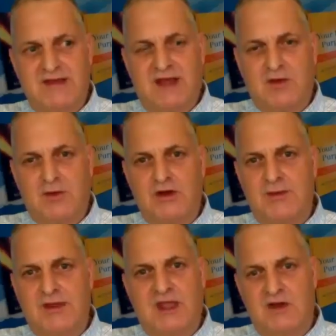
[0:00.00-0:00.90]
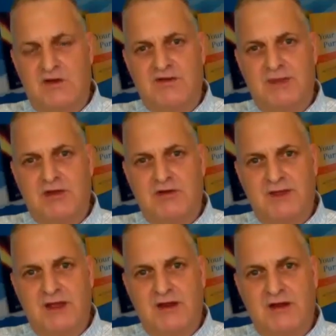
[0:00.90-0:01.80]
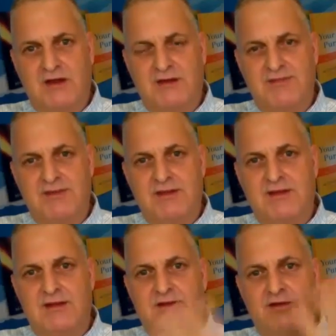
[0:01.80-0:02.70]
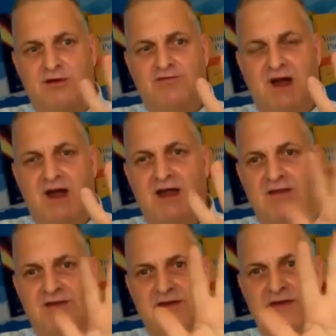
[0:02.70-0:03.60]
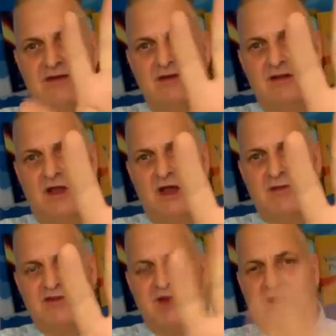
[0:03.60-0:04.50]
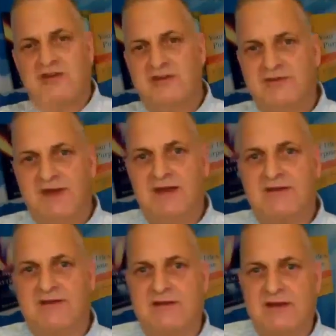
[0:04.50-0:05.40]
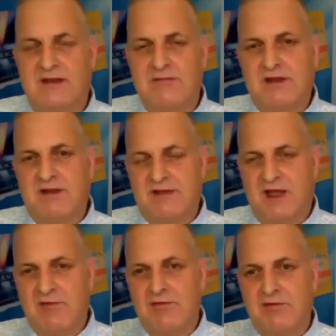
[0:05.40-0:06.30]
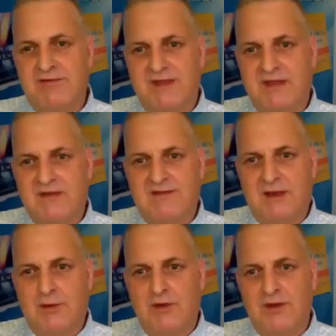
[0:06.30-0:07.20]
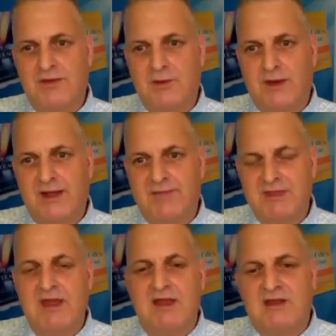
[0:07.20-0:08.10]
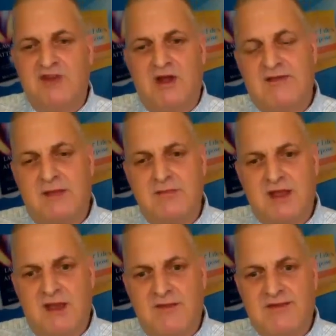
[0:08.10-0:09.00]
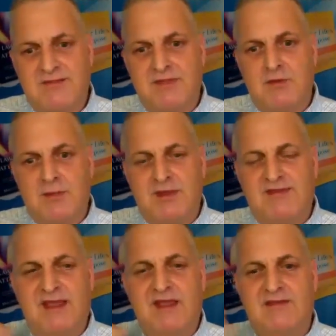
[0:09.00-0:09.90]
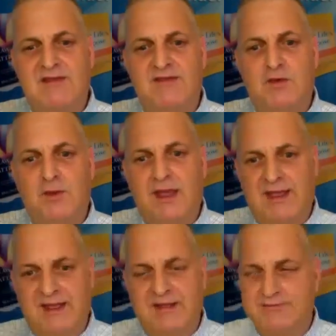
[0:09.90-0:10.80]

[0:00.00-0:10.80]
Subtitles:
Network. I'm a keynote speaker there. So 5 Law of Attraction events, because I removed these that were in the way. Now, John, sometimes when we say it's in the way,